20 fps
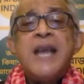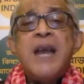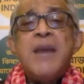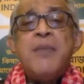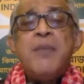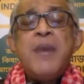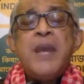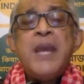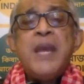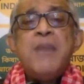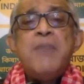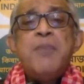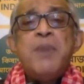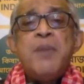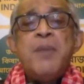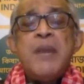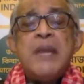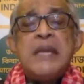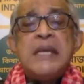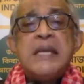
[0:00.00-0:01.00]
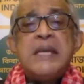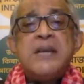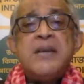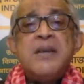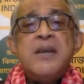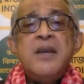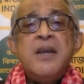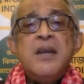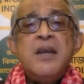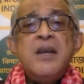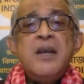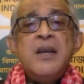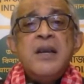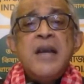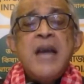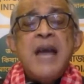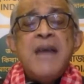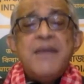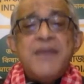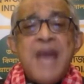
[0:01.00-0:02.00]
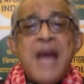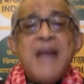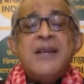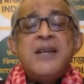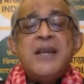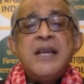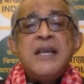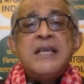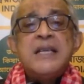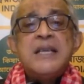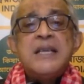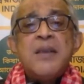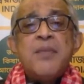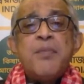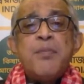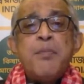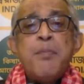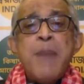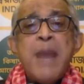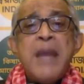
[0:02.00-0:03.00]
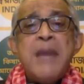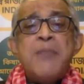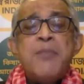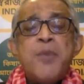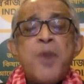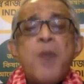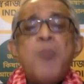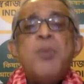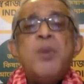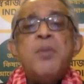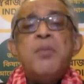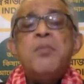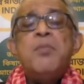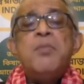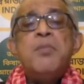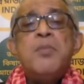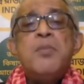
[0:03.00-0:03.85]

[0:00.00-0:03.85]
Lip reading: can be implemented, and that is the main problem.